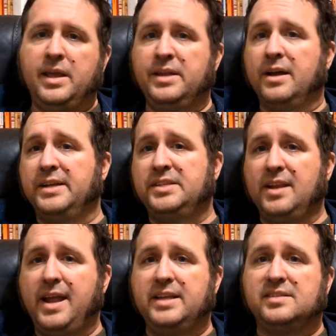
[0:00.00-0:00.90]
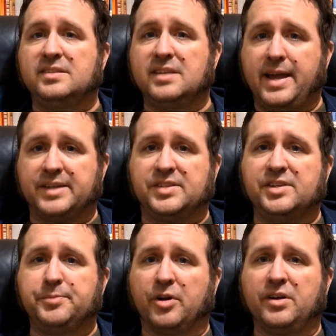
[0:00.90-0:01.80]
In 1986,
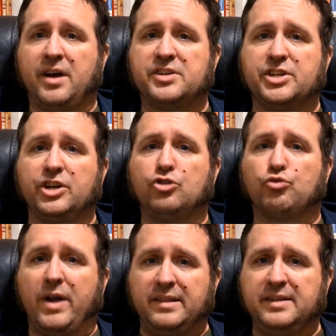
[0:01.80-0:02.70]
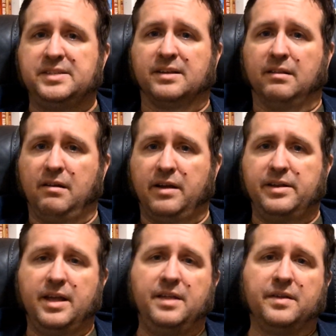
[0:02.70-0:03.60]
his production greatly
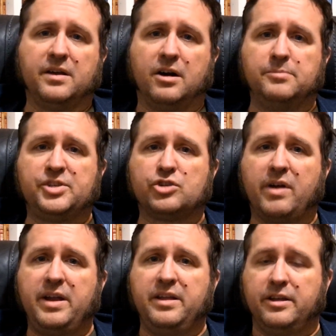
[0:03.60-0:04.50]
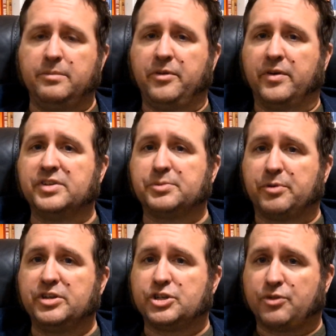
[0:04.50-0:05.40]
declined, and the Cubs traded him during
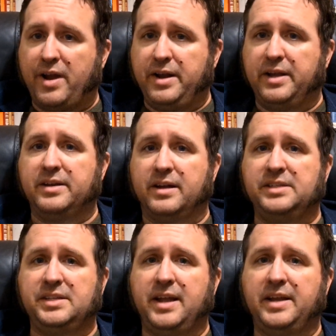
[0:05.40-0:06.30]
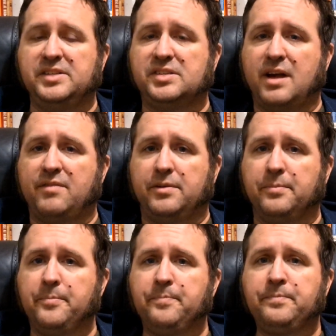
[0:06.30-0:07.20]
spring training in
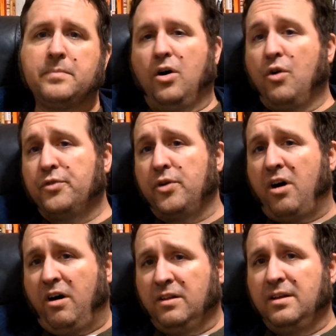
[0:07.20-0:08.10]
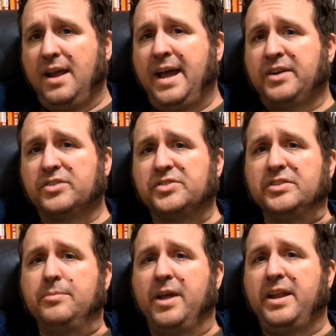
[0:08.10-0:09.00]
1987. Overall,
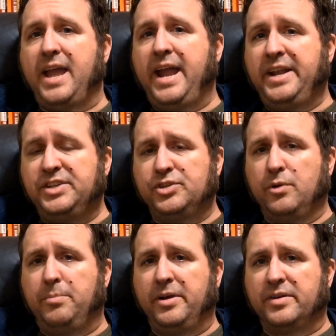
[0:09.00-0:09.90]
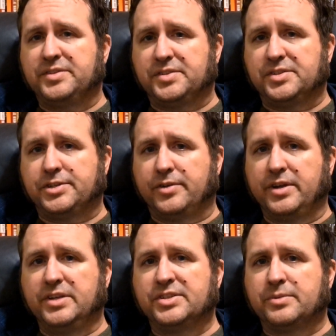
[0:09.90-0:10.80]
Eckersley made 82 appearances
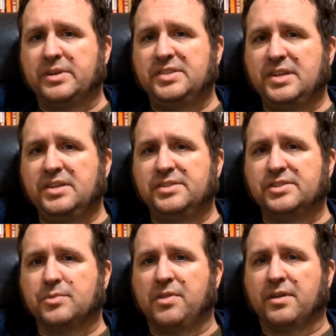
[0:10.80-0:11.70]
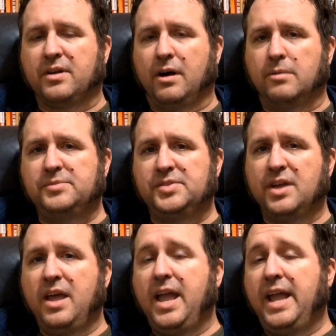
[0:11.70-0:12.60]
during his 3 seasons with the
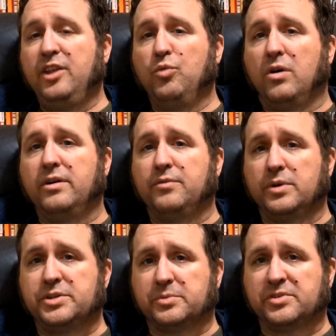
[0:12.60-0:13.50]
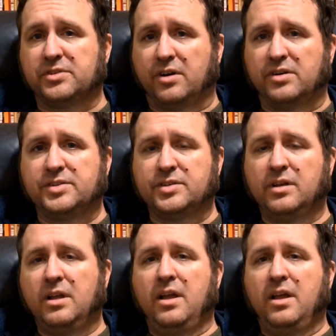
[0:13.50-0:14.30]
Cubs, 81 of which were starts.